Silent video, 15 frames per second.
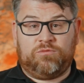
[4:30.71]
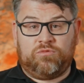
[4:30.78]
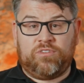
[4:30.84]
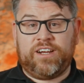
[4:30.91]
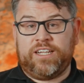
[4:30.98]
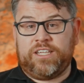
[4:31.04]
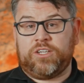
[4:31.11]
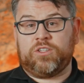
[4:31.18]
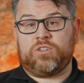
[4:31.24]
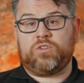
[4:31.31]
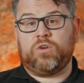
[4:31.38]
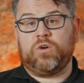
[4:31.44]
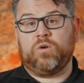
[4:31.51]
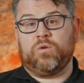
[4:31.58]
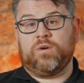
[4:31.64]
a really good
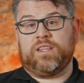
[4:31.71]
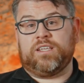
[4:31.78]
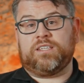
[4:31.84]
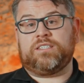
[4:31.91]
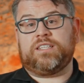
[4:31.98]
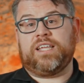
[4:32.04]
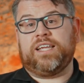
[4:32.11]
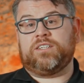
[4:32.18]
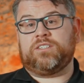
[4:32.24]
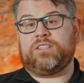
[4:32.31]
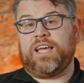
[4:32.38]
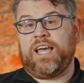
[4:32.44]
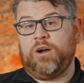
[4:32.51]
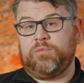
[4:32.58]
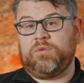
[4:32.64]
tool at this stage
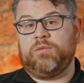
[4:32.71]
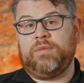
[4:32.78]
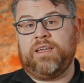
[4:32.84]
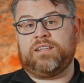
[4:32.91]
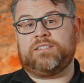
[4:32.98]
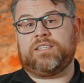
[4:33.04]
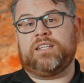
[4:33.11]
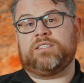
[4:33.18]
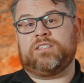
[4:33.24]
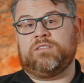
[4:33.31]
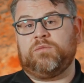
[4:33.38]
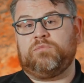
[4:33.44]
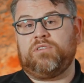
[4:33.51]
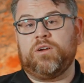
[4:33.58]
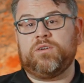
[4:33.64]
to help you make sense
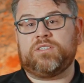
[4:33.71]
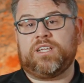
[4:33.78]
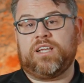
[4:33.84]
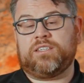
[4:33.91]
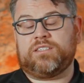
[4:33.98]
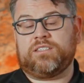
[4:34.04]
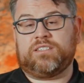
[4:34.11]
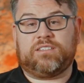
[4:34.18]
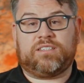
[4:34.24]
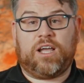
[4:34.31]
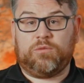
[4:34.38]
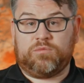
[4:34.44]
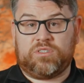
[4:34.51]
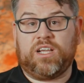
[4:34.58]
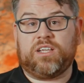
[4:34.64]
of the process, as it's
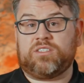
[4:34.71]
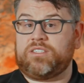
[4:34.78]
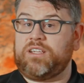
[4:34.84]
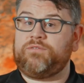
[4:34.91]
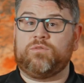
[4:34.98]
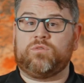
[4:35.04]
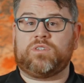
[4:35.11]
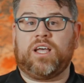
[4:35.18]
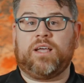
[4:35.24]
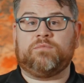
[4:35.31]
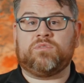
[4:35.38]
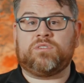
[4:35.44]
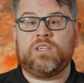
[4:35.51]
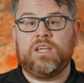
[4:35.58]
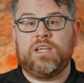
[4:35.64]
helped us several
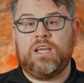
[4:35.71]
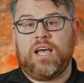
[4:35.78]
times